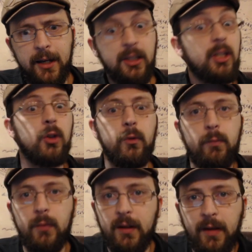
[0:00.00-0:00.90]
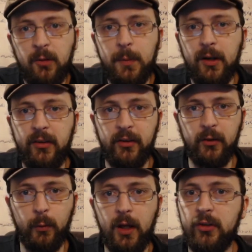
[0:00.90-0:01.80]
you've experienced this
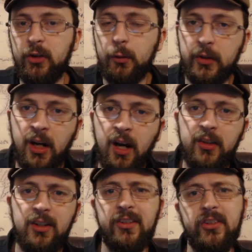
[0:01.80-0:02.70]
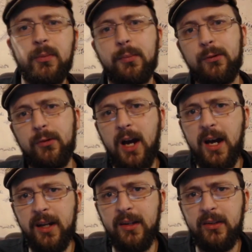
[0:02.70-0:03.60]
as well, is Tolkien was constantly
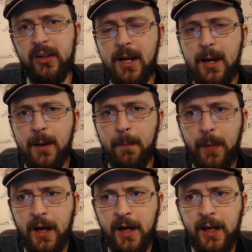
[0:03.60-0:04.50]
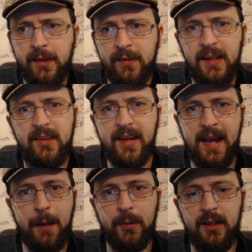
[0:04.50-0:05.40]
surprised by things that
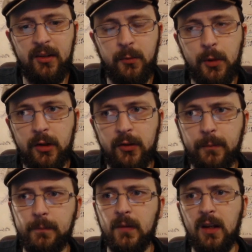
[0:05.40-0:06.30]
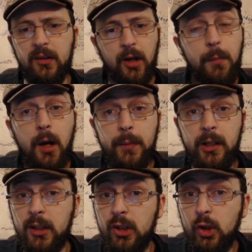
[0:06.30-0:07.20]
happened in his books. Tom
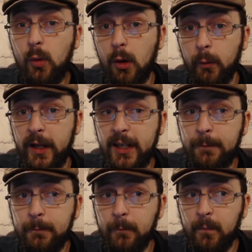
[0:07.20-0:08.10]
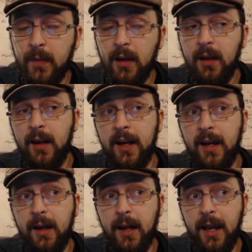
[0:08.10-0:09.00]
Bombadil he knew already,
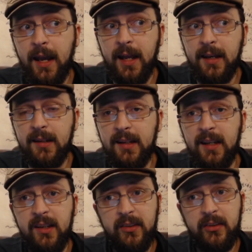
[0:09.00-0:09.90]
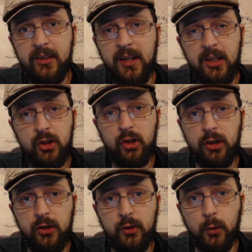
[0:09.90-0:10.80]
and his addition to
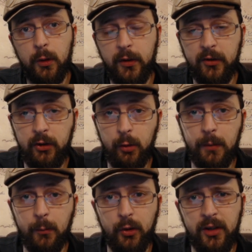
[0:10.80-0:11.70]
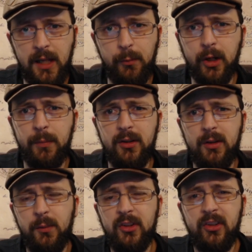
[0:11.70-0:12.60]
the story was a little bit more deliberate, but
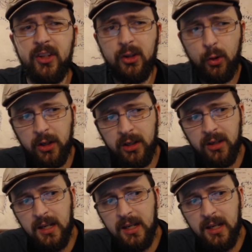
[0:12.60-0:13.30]
it was just that Tolkien